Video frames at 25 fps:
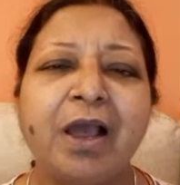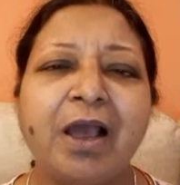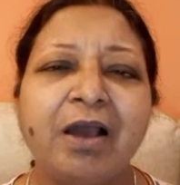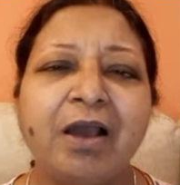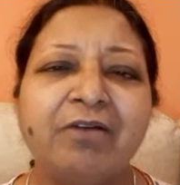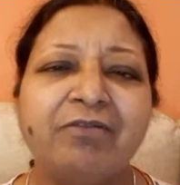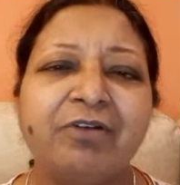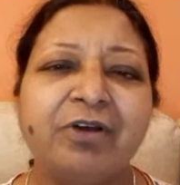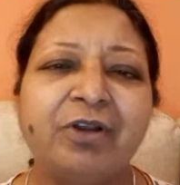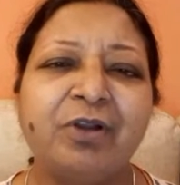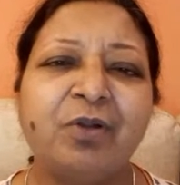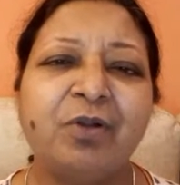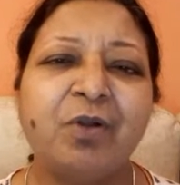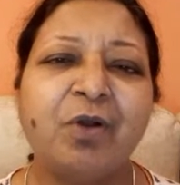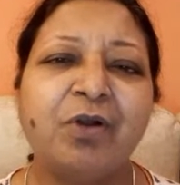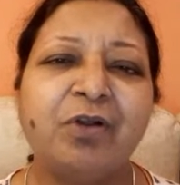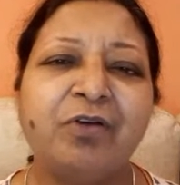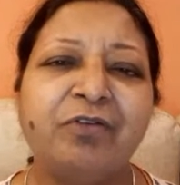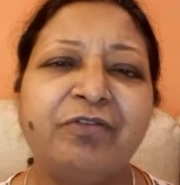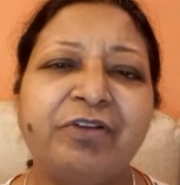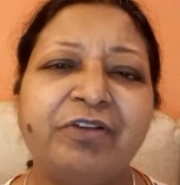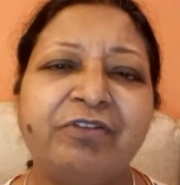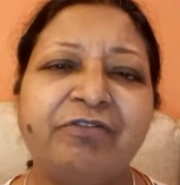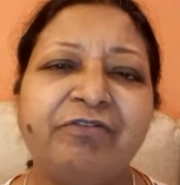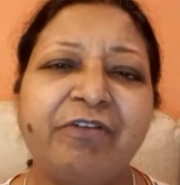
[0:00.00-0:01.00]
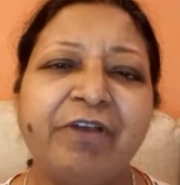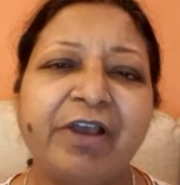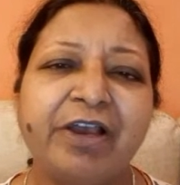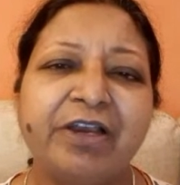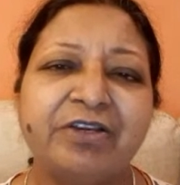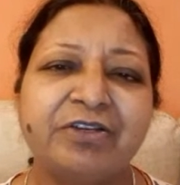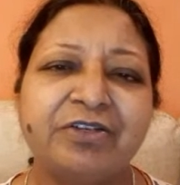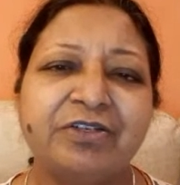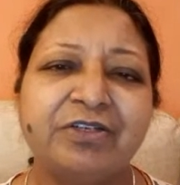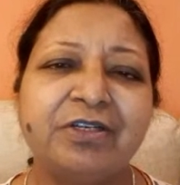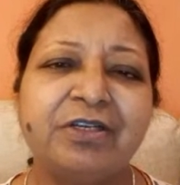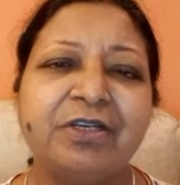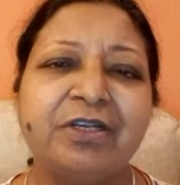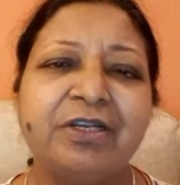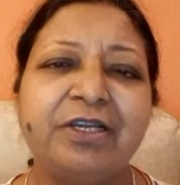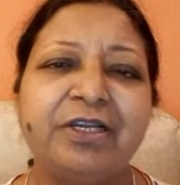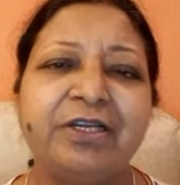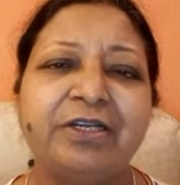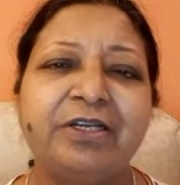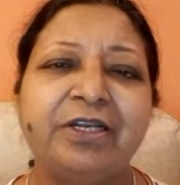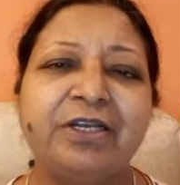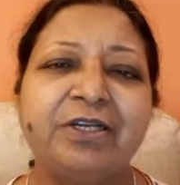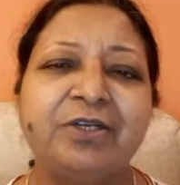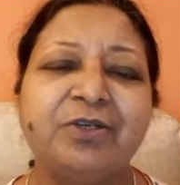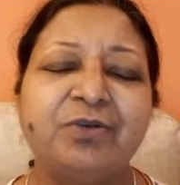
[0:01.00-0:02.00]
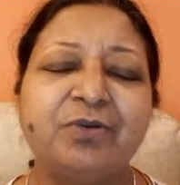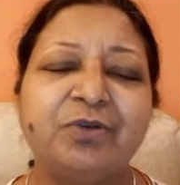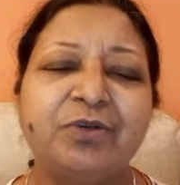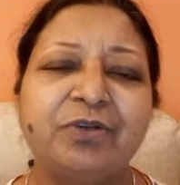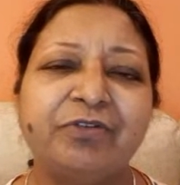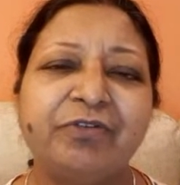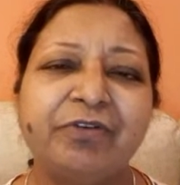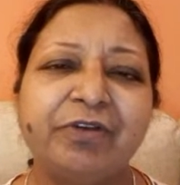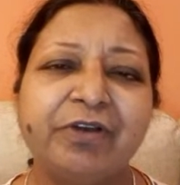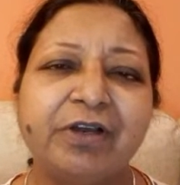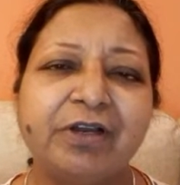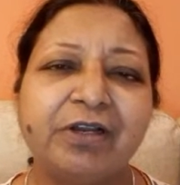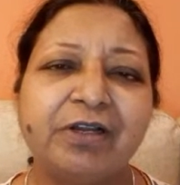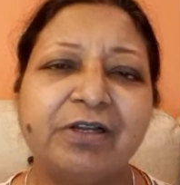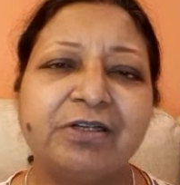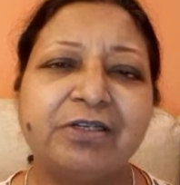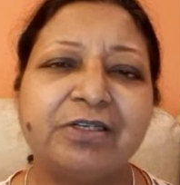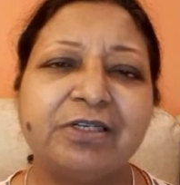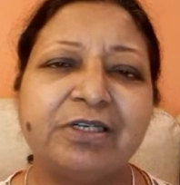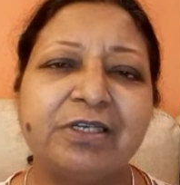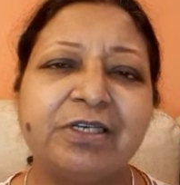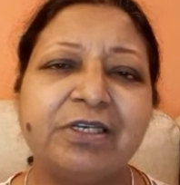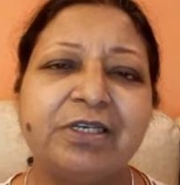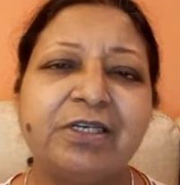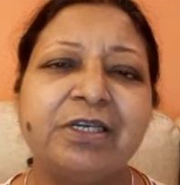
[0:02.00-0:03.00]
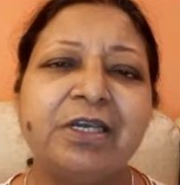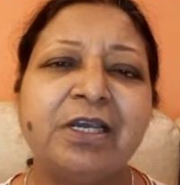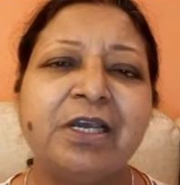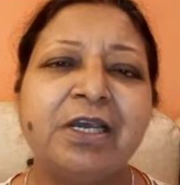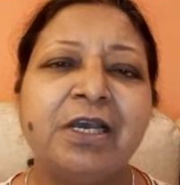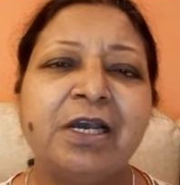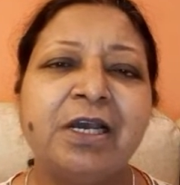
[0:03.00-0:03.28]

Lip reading: have a lot of infection leading to difficulty